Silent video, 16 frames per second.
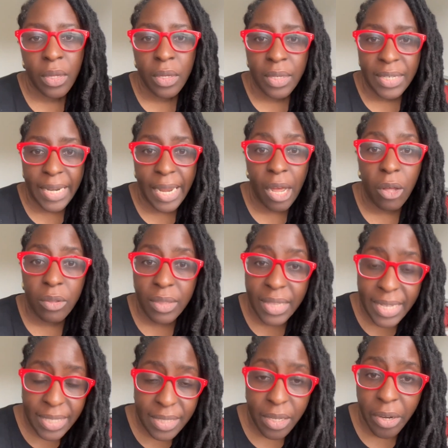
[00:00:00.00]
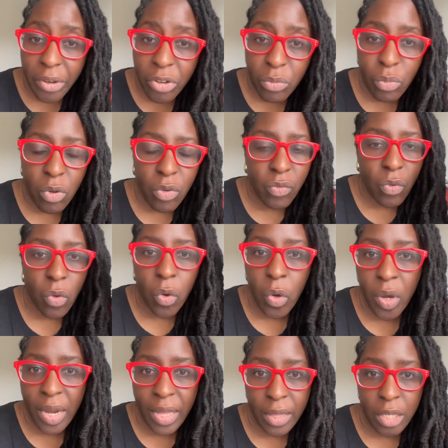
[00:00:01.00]
Now, laser hair removal
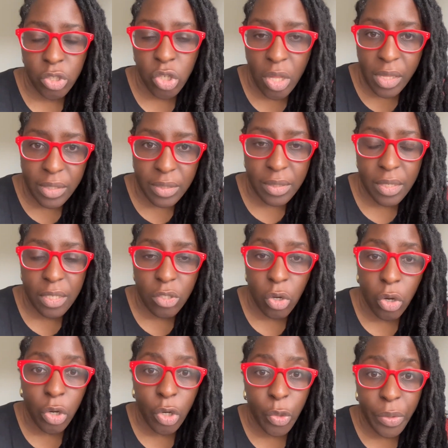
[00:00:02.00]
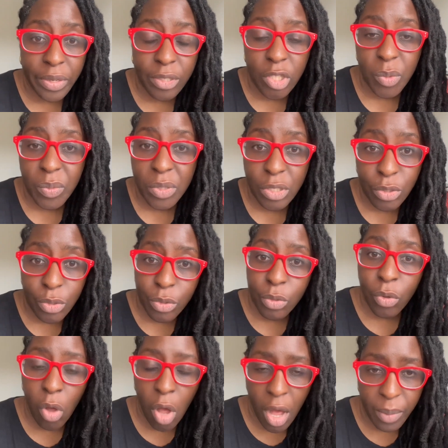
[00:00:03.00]
or electrolysis are going to be
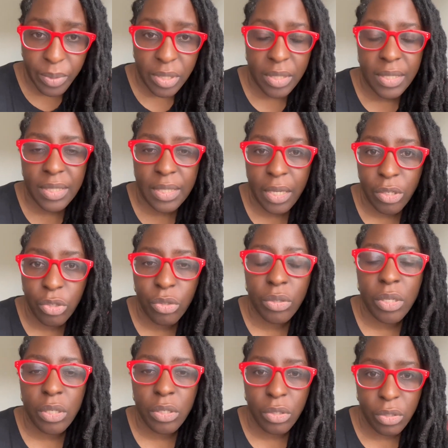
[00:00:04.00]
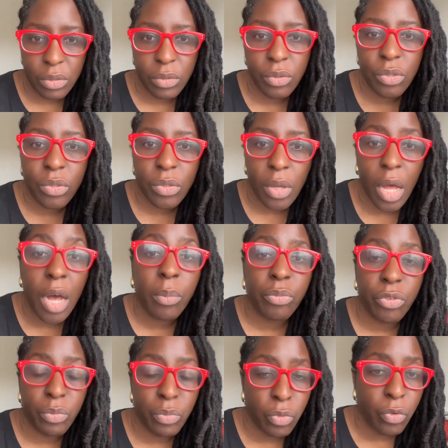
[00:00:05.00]
two options that you can use to help
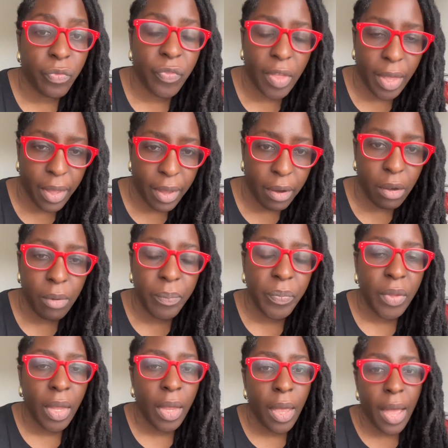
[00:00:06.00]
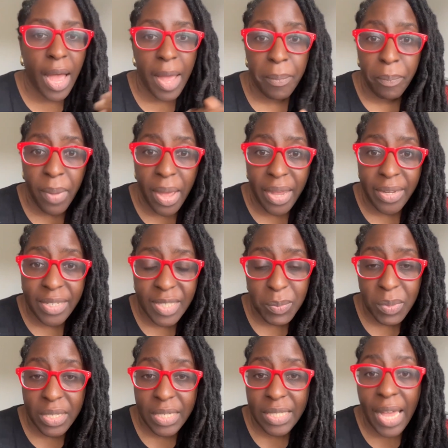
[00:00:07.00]
remove the hair. I'm biased
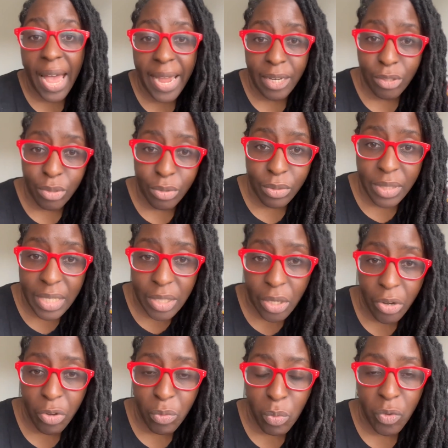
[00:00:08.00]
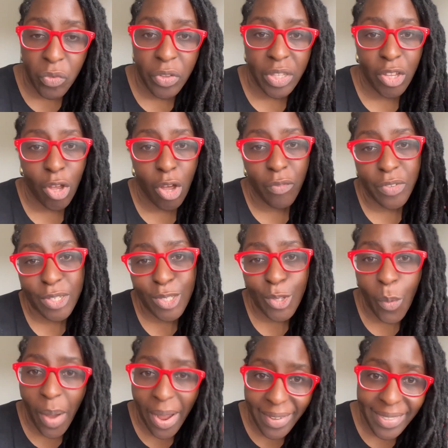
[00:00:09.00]
because I do laser hair removal in the office, so
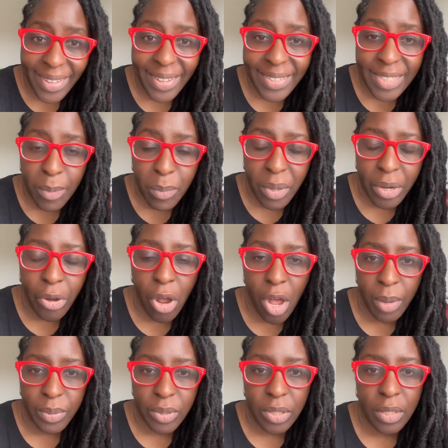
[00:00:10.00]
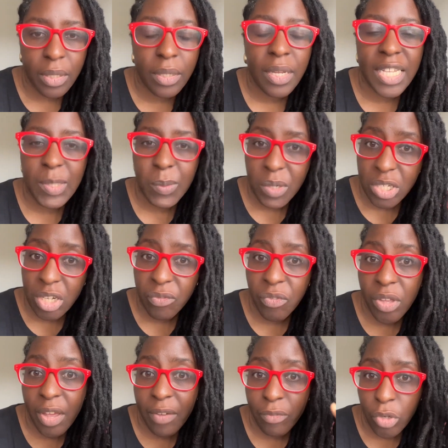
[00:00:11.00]
I think it's a better option, especially if
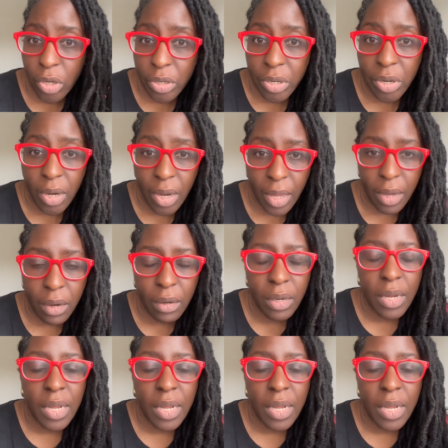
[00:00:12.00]
you have darker hair.